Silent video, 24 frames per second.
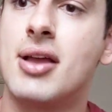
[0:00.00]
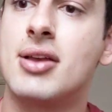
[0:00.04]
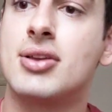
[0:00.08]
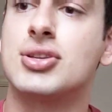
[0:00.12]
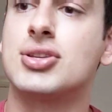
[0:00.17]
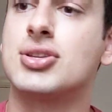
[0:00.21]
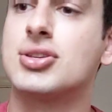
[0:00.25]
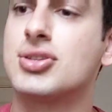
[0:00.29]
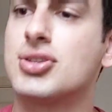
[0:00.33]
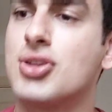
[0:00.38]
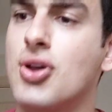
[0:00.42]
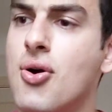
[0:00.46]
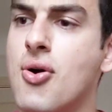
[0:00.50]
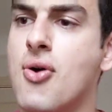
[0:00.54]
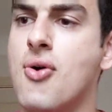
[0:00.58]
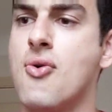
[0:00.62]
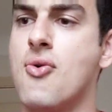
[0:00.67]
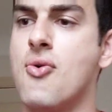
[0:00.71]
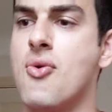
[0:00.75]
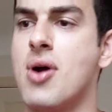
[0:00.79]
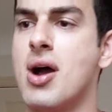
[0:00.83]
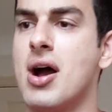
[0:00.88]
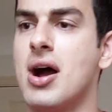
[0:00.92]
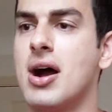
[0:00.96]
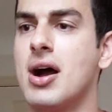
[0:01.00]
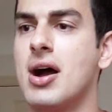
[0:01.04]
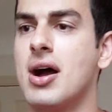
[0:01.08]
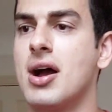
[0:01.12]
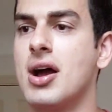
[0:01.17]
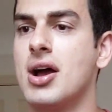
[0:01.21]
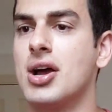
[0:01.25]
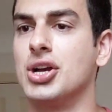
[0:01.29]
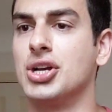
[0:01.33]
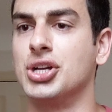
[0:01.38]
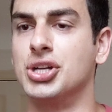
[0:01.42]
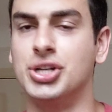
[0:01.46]
so
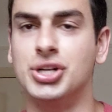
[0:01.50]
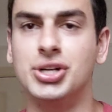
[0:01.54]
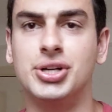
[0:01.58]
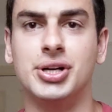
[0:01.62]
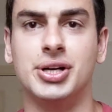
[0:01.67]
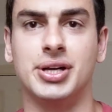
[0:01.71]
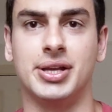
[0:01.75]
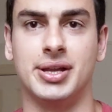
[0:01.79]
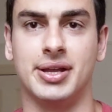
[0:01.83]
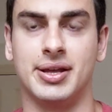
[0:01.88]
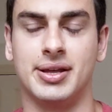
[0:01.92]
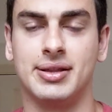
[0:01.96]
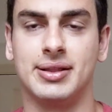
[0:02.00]
good